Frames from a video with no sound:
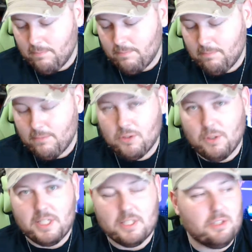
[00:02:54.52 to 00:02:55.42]

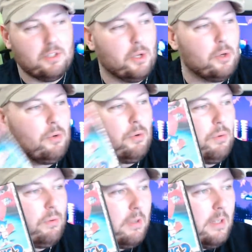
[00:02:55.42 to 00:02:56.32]
Sonic
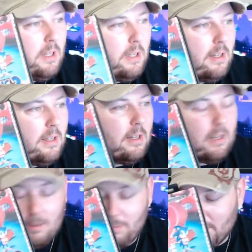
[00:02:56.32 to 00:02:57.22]
2
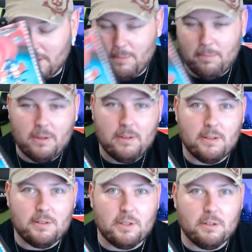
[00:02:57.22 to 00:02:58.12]
I picked up
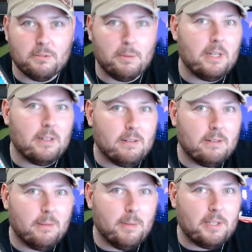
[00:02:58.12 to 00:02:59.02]
this year as well.
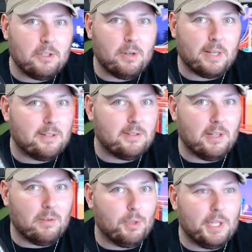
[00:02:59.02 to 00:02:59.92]
I managed to track this
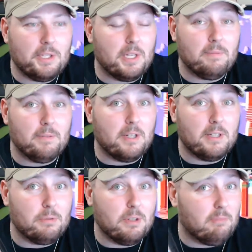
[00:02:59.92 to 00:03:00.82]
down really cheap for
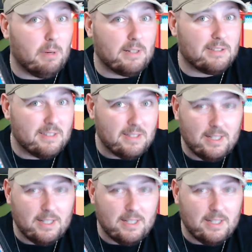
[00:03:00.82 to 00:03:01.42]
like $12.